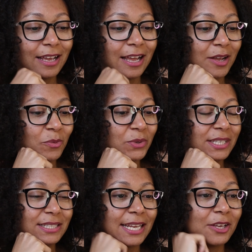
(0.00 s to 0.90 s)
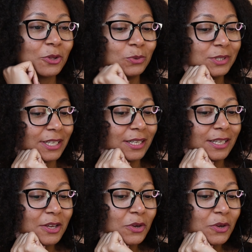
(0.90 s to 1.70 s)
with the stakeholder,